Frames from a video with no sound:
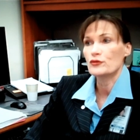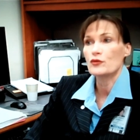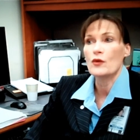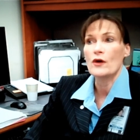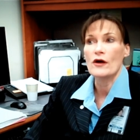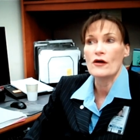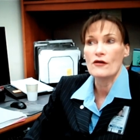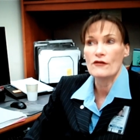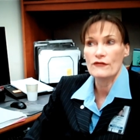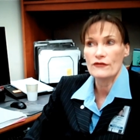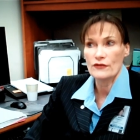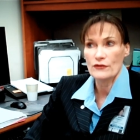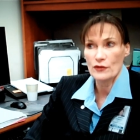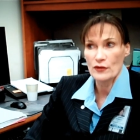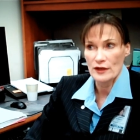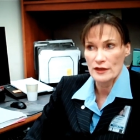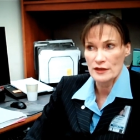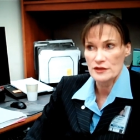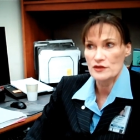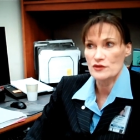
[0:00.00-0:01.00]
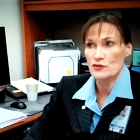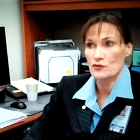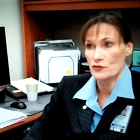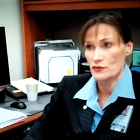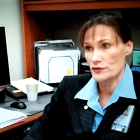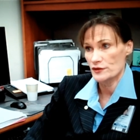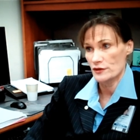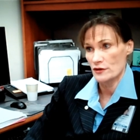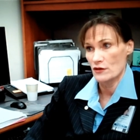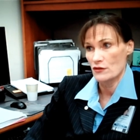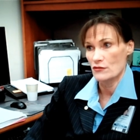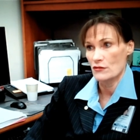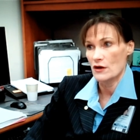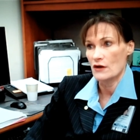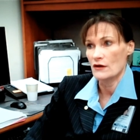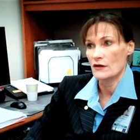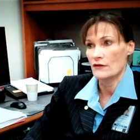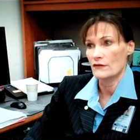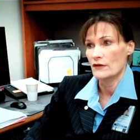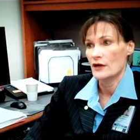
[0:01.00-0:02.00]
12 credits or so
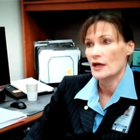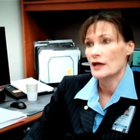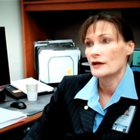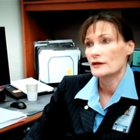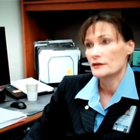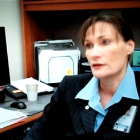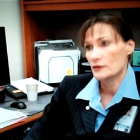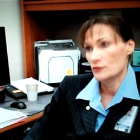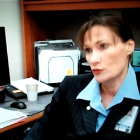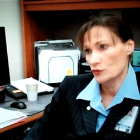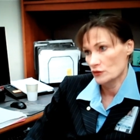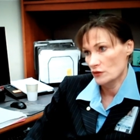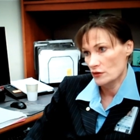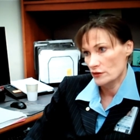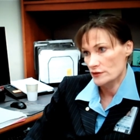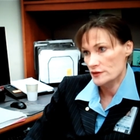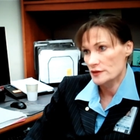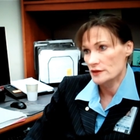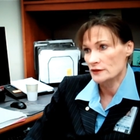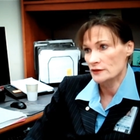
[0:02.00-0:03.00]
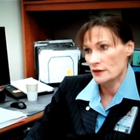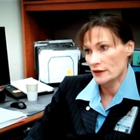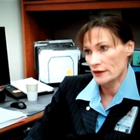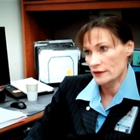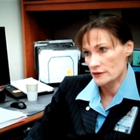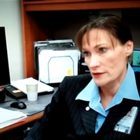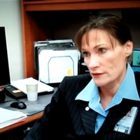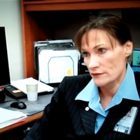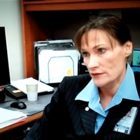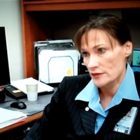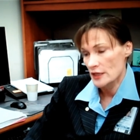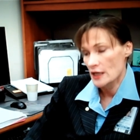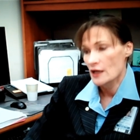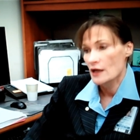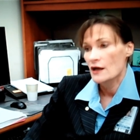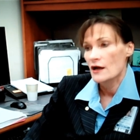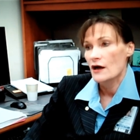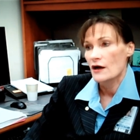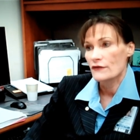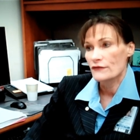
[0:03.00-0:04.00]
of liberal arts electives.
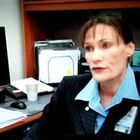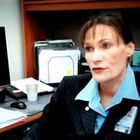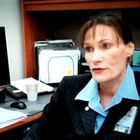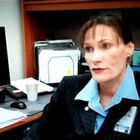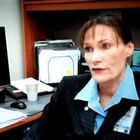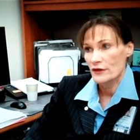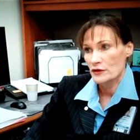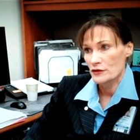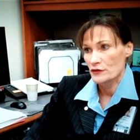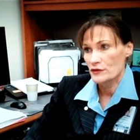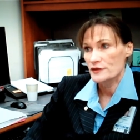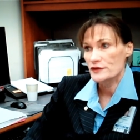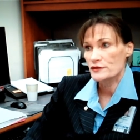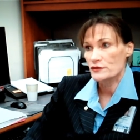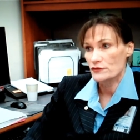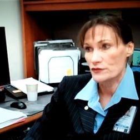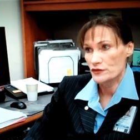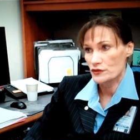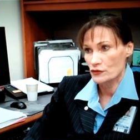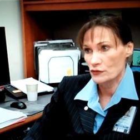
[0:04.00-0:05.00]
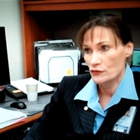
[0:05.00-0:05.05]
A few veterinary schools